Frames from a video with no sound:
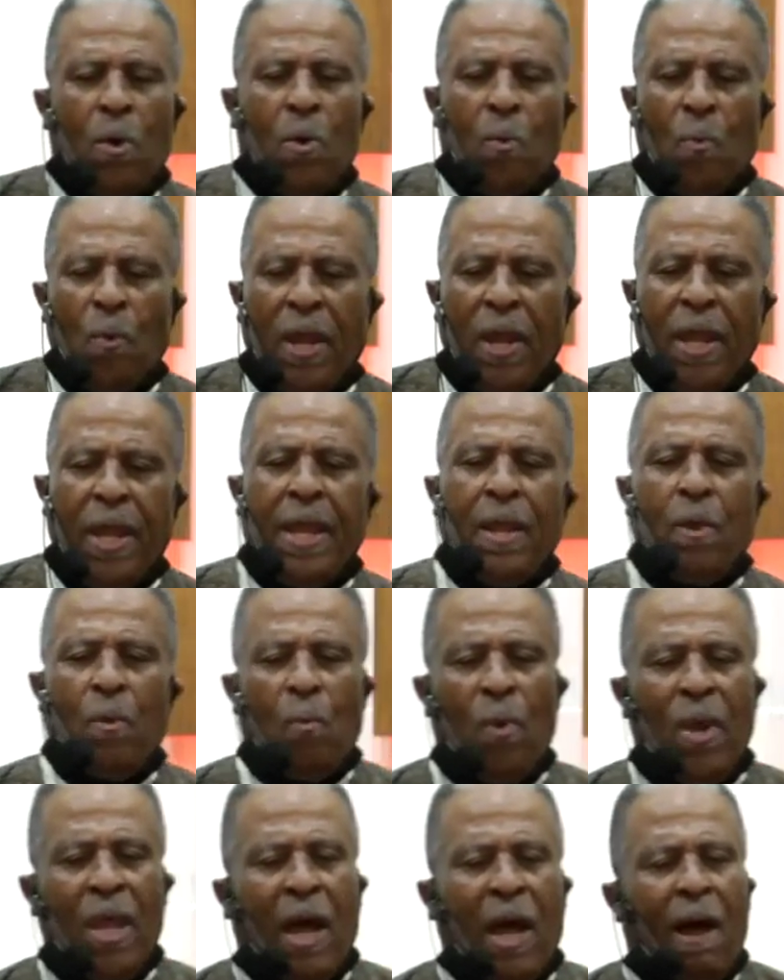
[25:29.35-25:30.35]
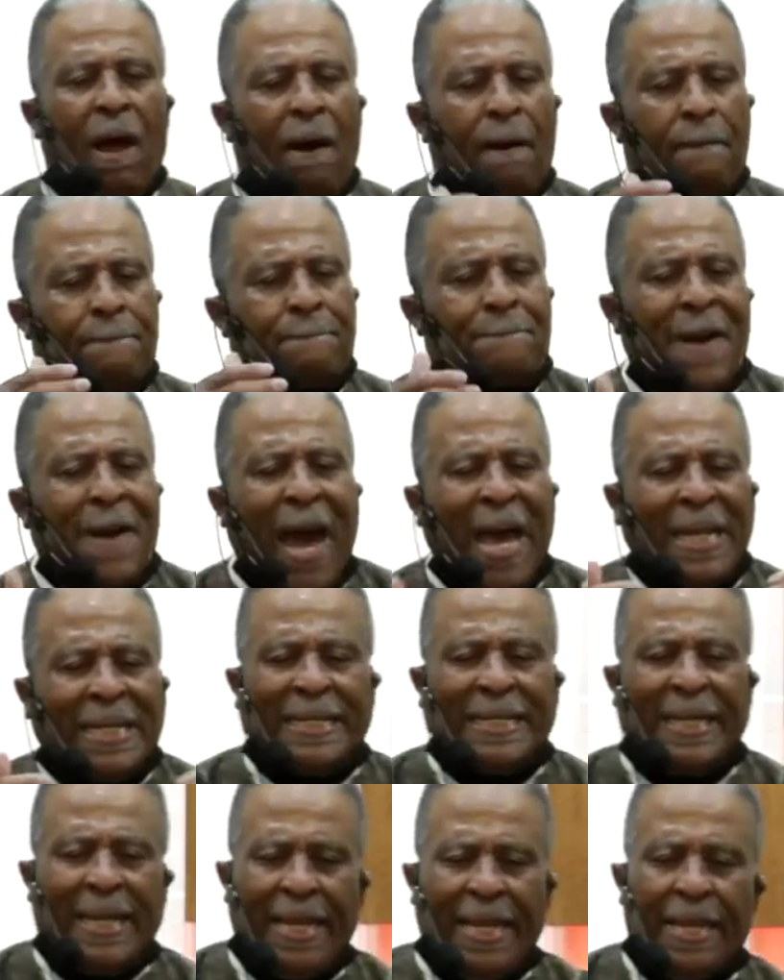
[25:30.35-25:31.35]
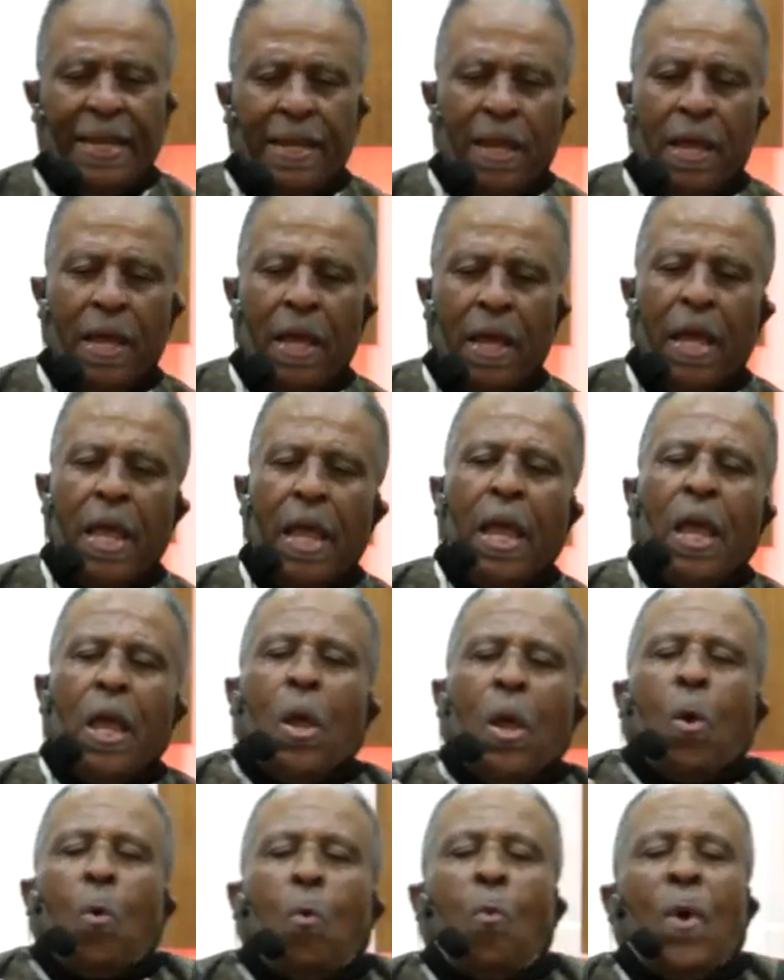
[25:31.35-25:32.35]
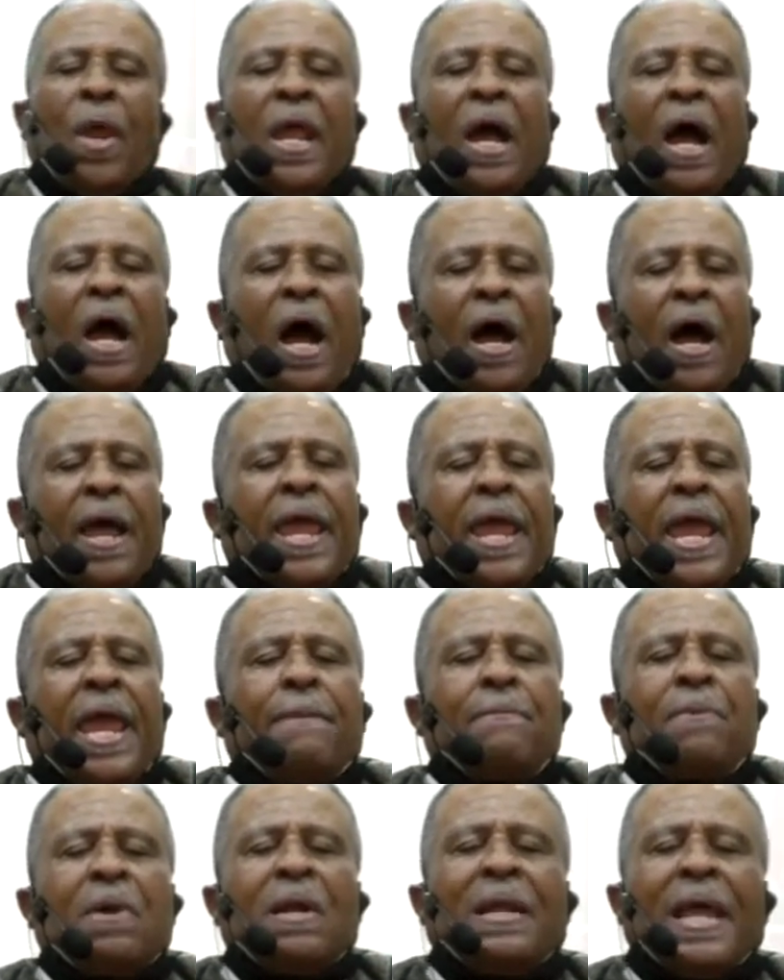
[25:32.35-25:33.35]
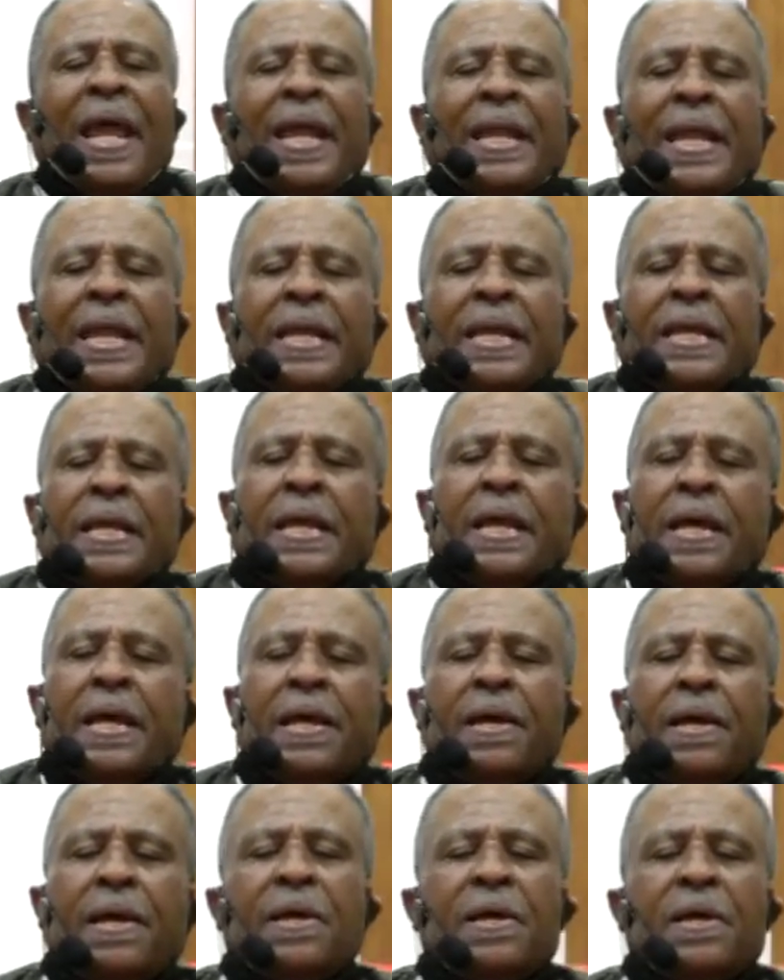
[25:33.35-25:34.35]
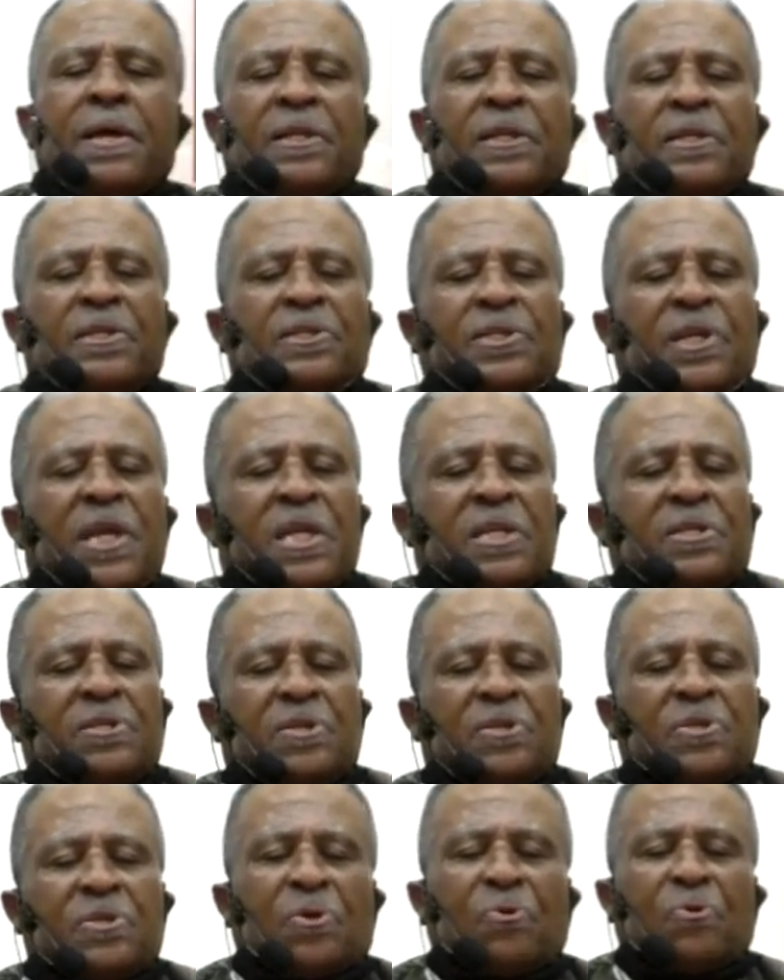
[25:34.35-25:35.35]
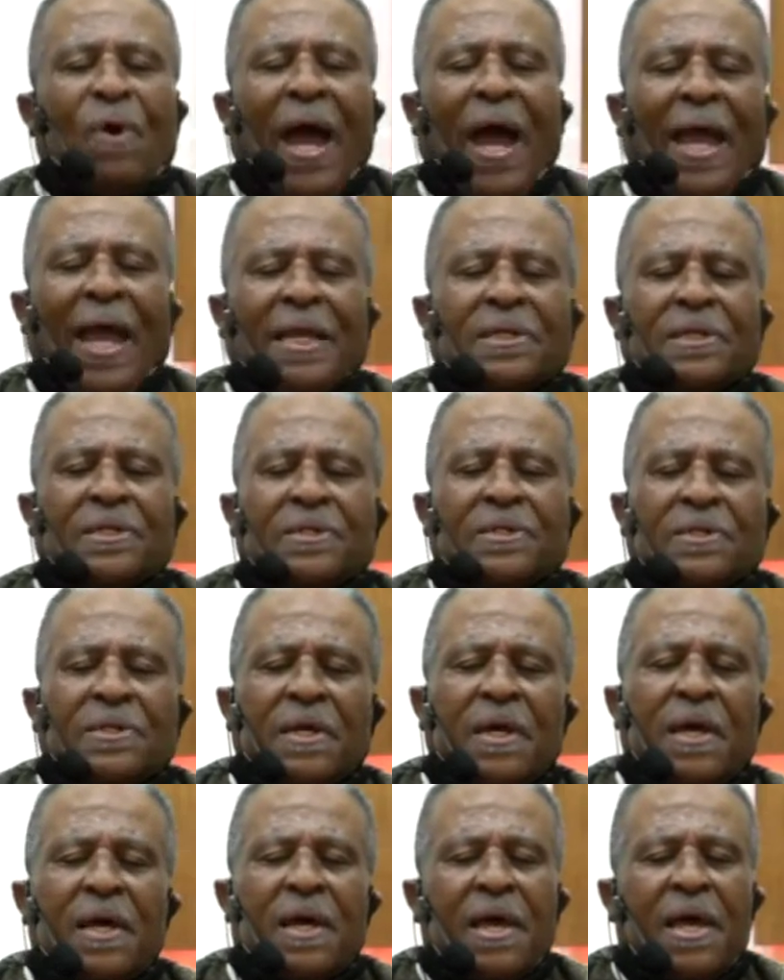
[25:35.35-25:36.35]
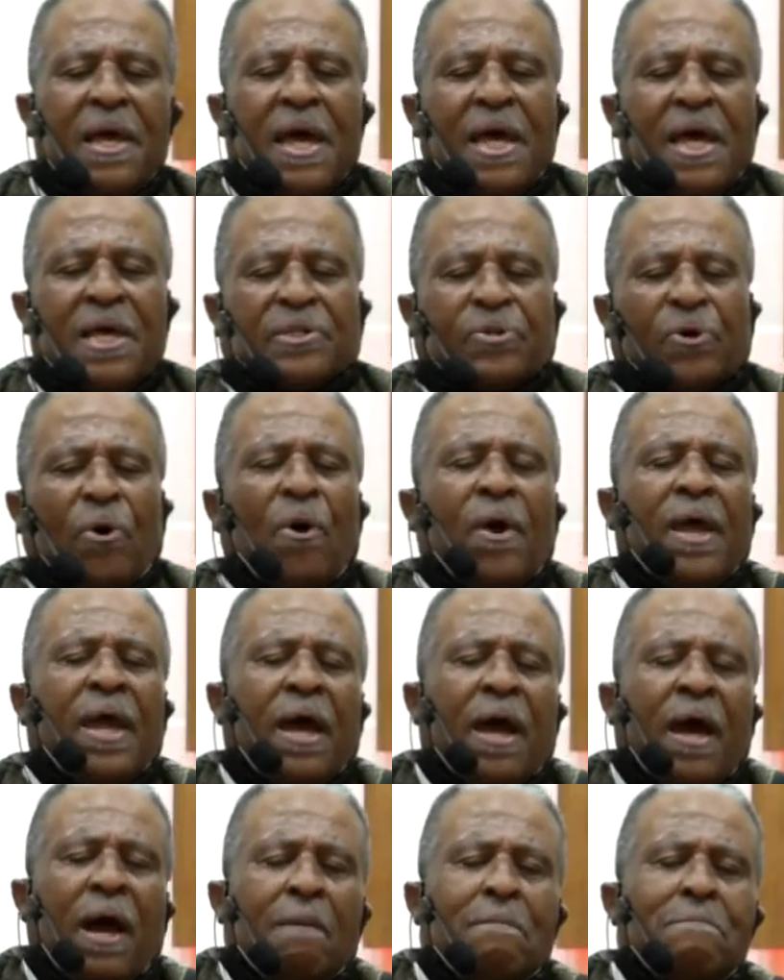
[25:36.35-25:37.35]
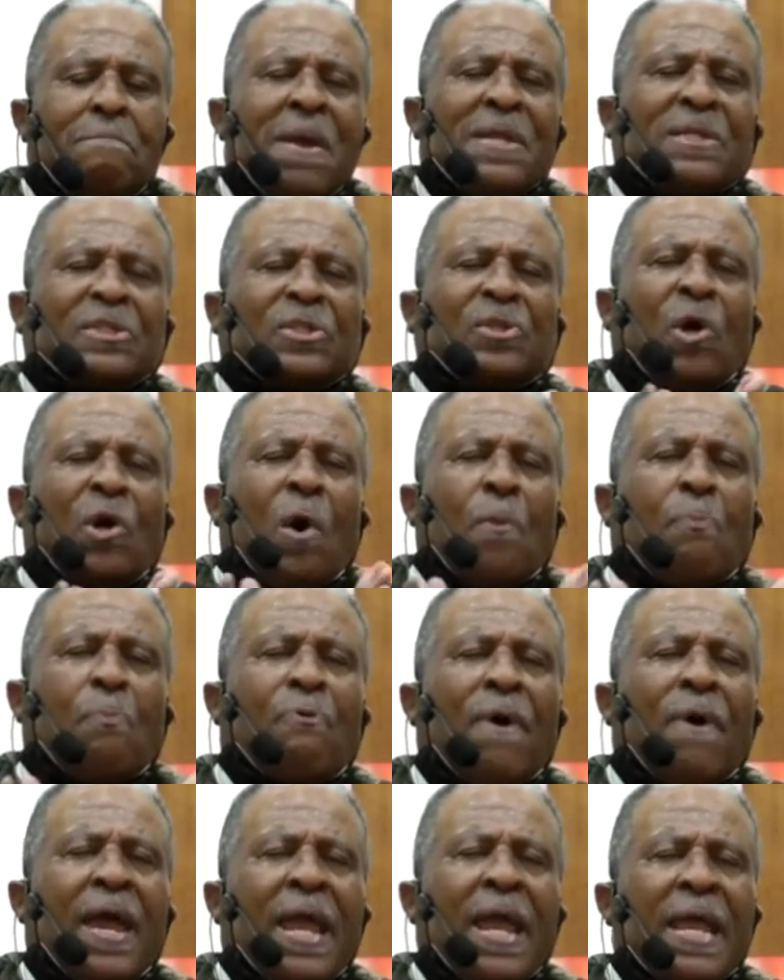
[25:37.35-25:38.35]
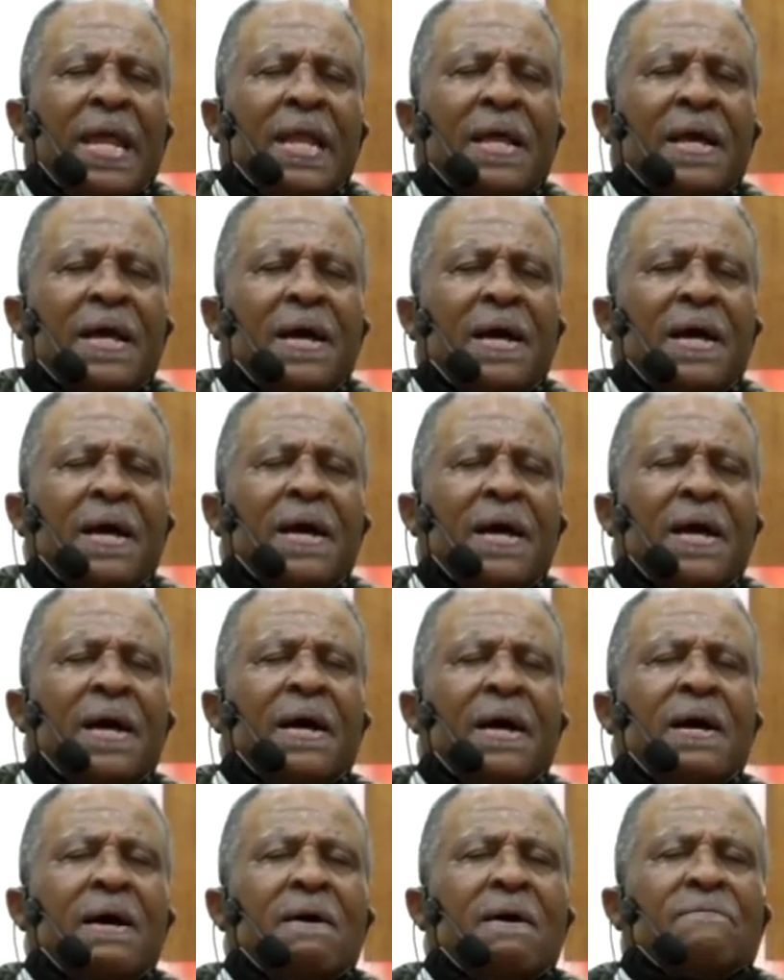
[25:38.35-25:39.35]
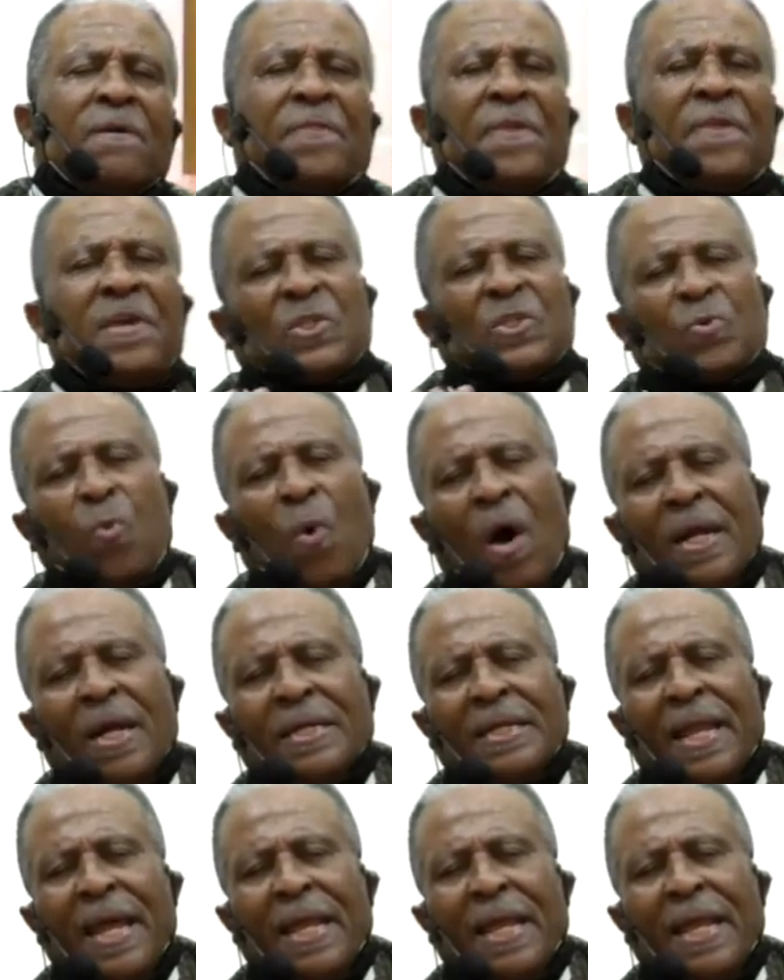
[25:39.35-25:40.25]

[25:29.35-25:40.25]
We, we are modeling, we are emulating Jesus Christ. And so amidst your praying for this one